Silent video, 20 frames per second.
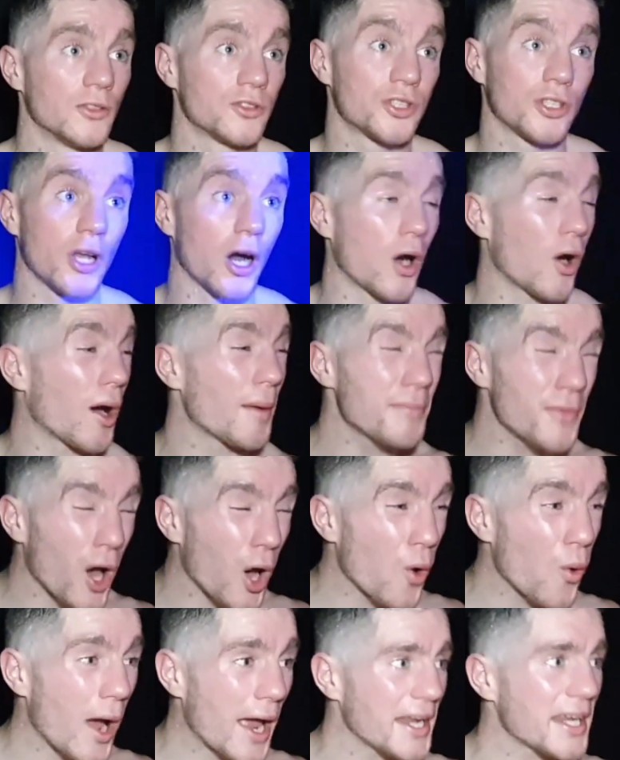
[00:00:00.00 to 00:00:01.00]
You know, I'm
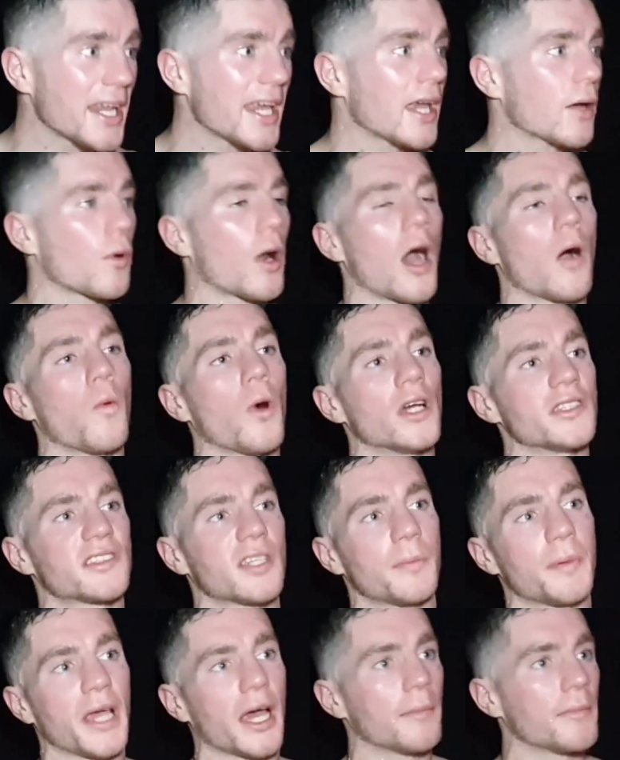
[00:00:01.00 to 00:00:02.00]
nowhere near where I want to
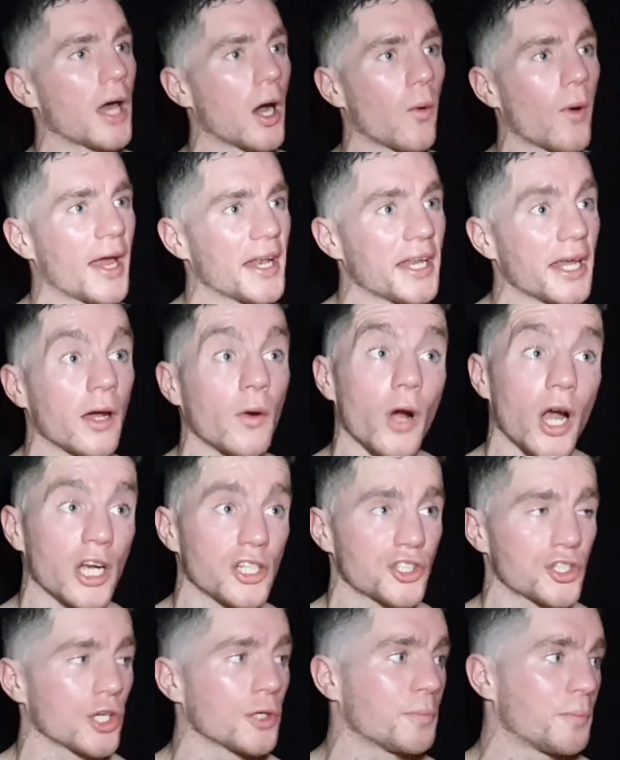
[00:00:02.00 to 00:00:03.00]
be. I'm nowhere near where I
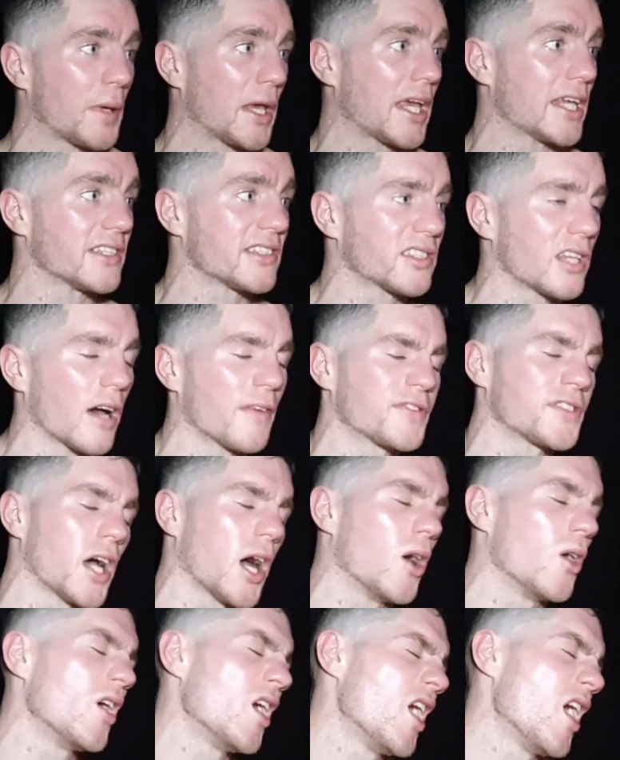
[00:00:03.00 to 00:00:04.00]
should be and stuff.
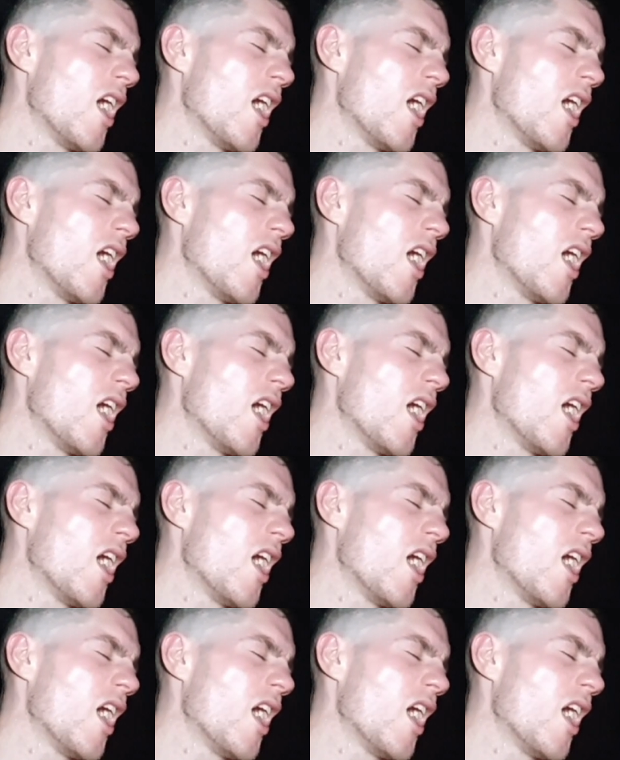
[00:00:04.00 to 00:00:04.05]
So,